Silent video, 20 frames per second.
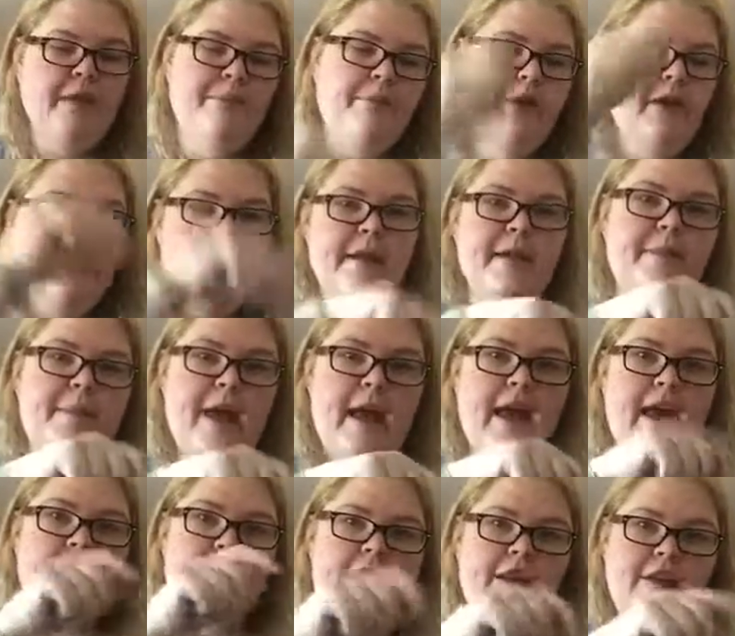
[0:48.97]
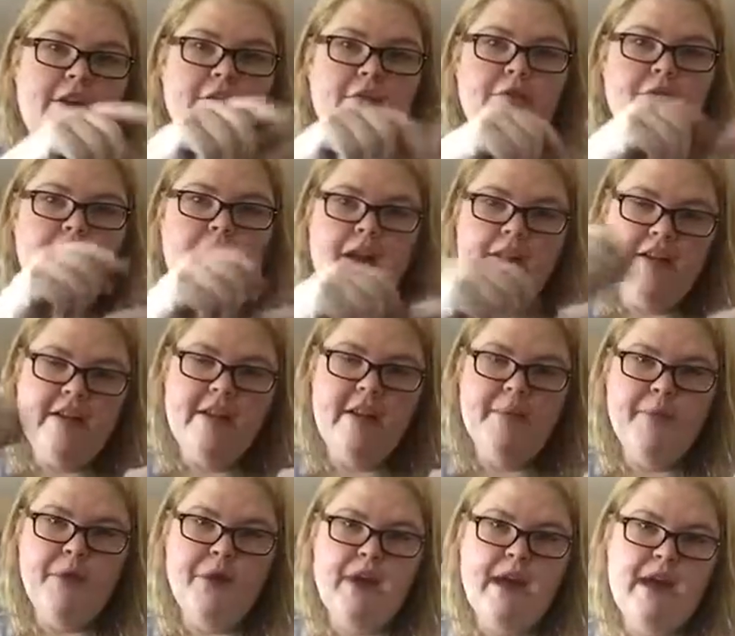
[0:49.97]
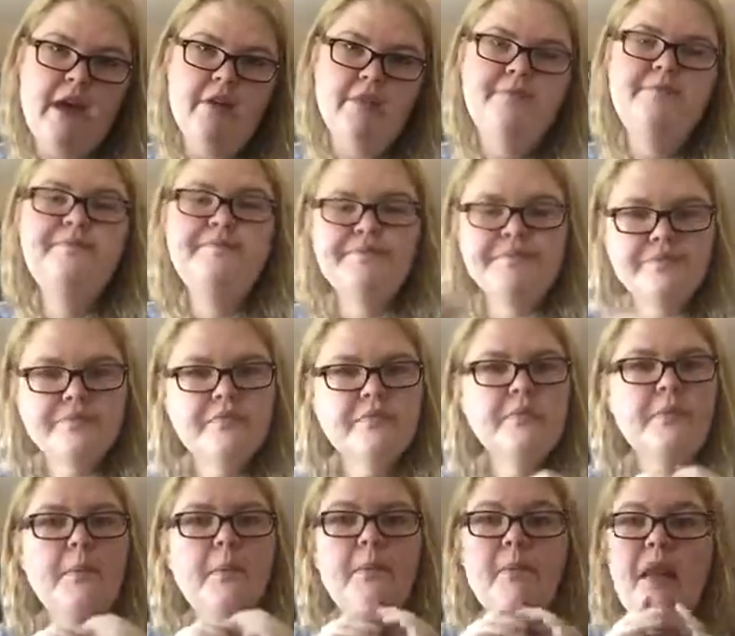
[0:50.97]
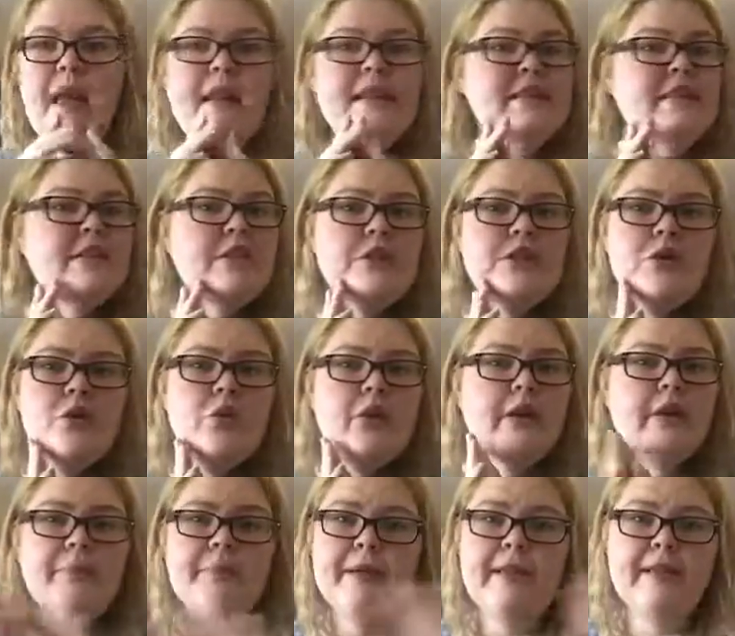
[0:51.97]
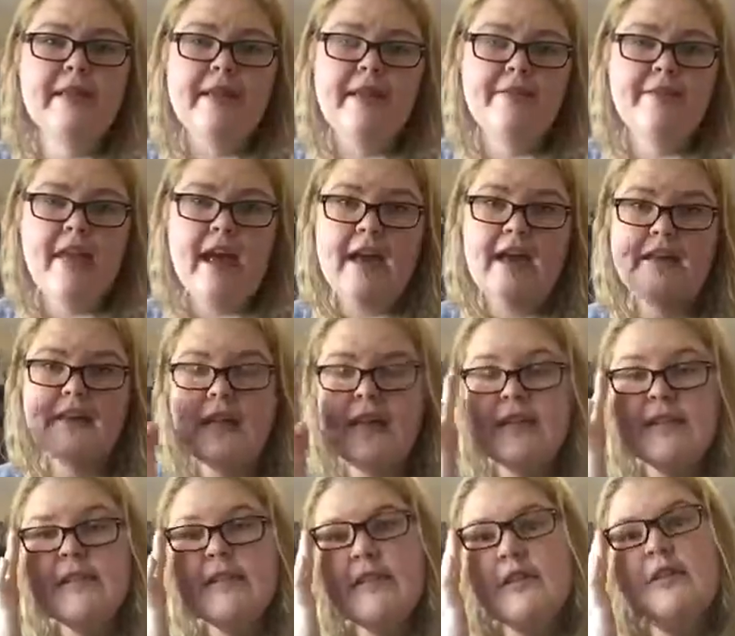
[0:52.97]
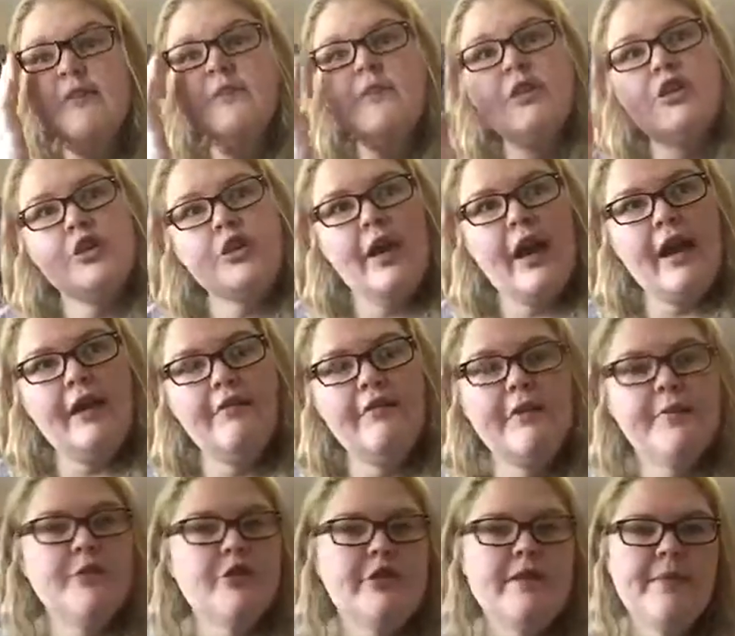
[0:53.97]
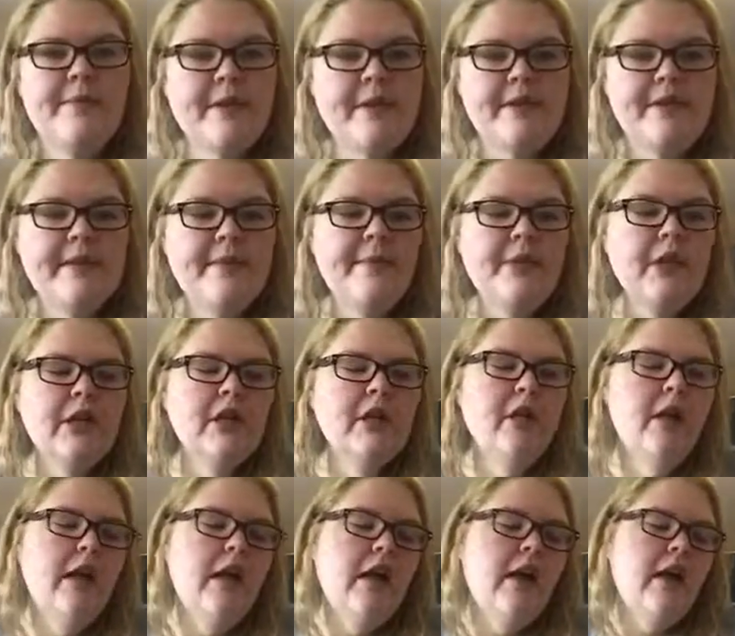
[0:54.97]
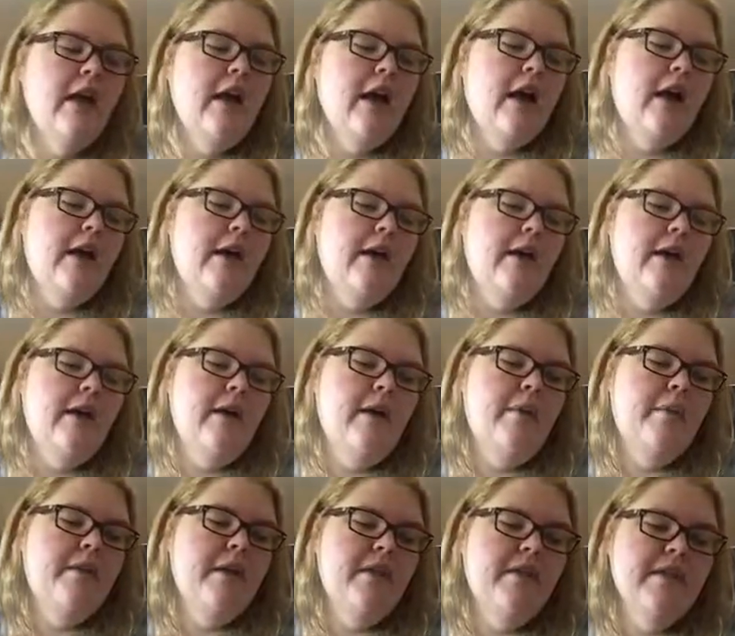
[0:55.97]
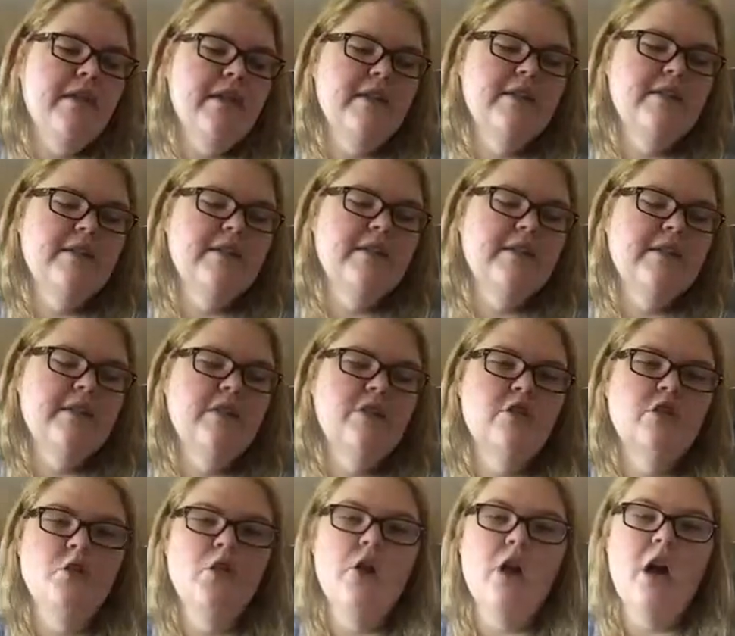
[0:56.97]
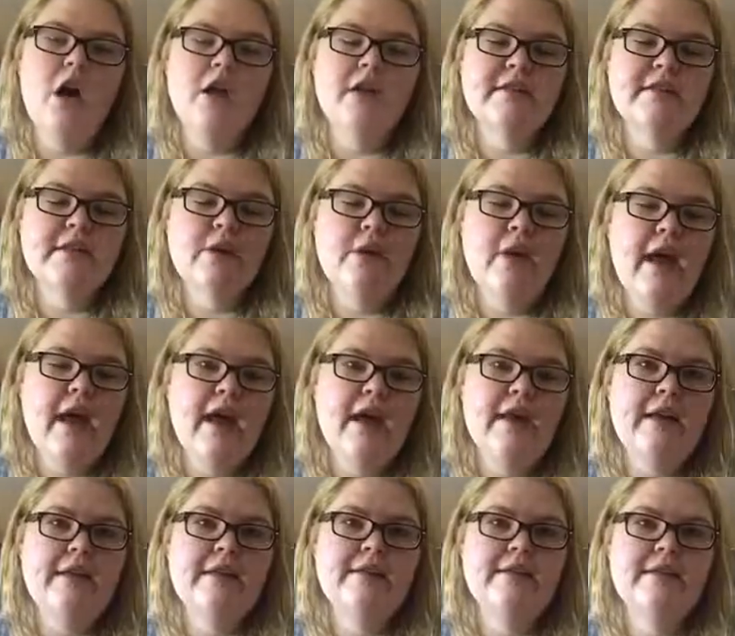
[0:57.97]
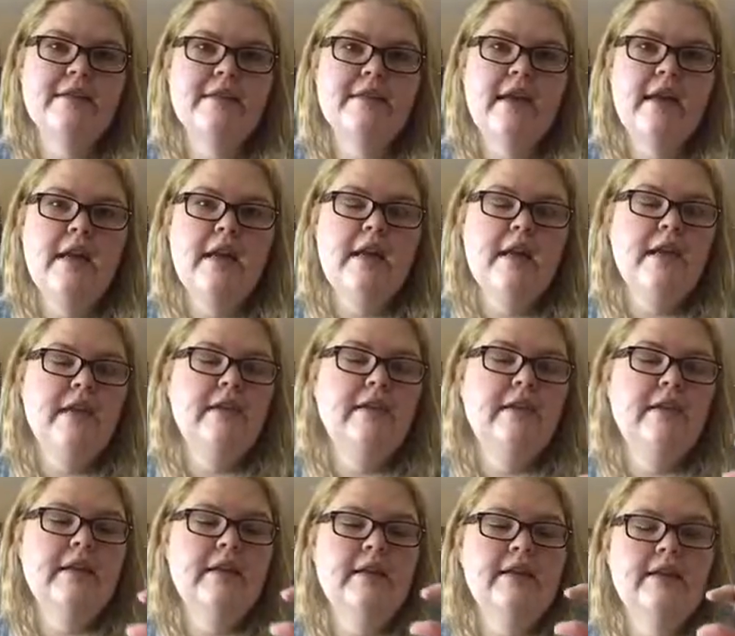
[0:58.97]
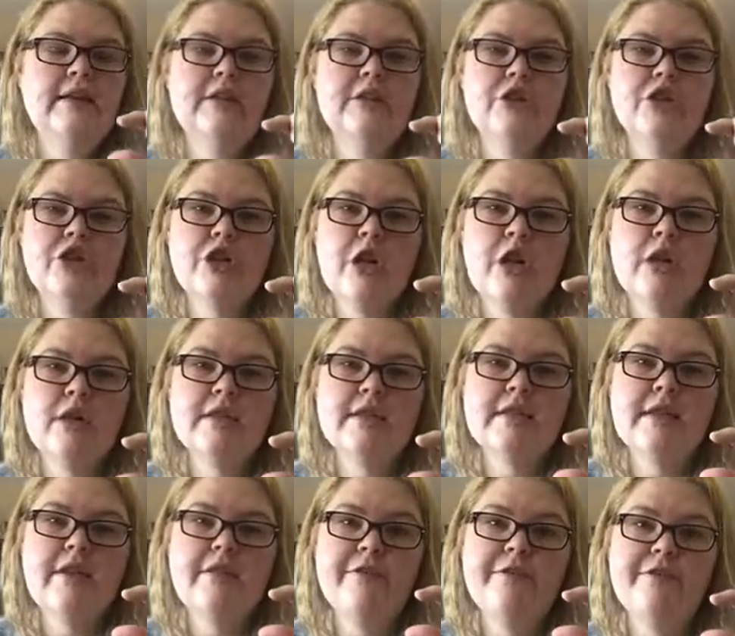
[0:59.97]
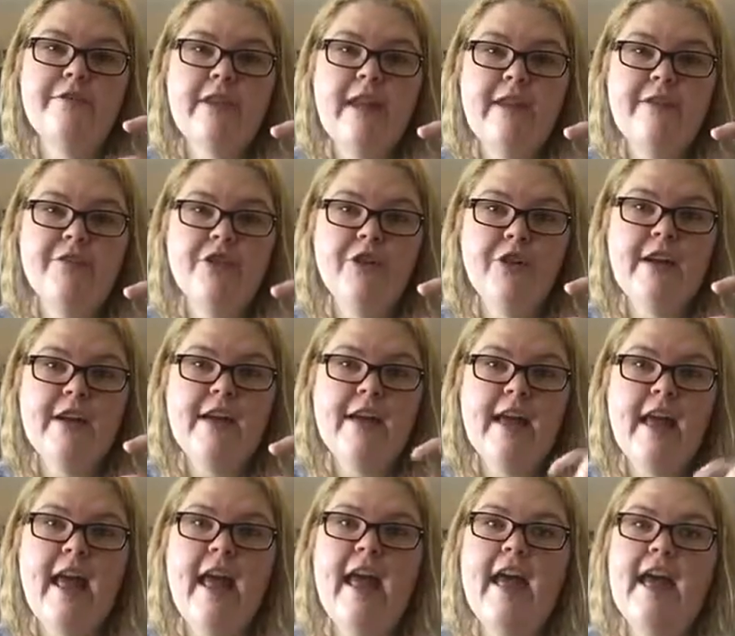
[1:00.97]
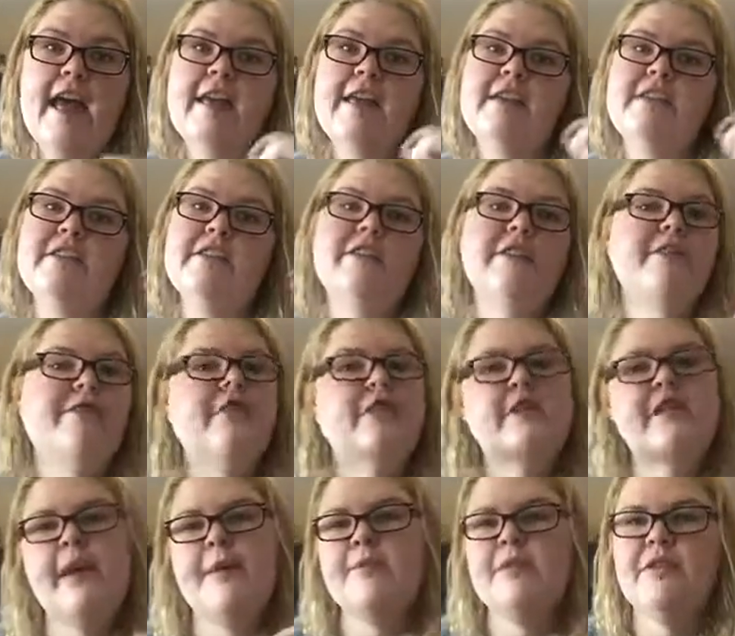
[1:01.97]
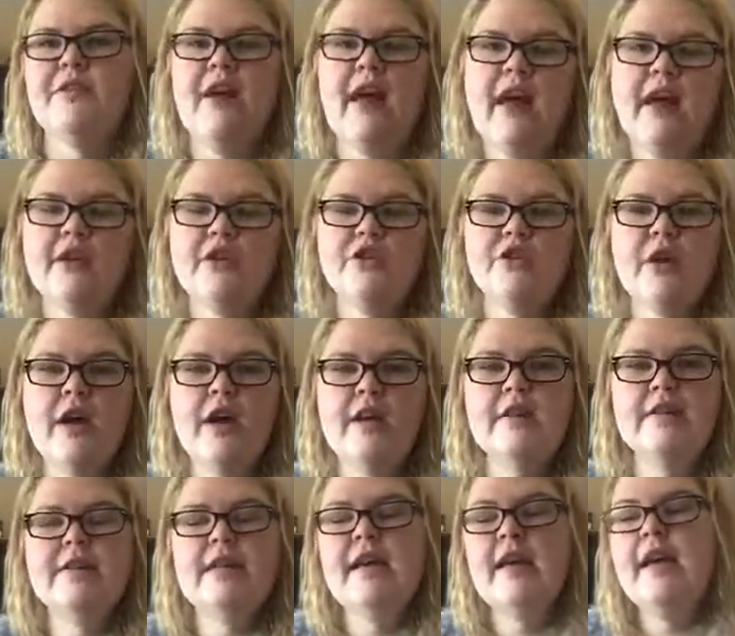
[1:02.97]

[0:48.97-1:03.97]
put it in a bag and you write the number down. It's a store completely of that. I assume that you have them or something similar. This store also has little jars of flavoring and different types of extracts.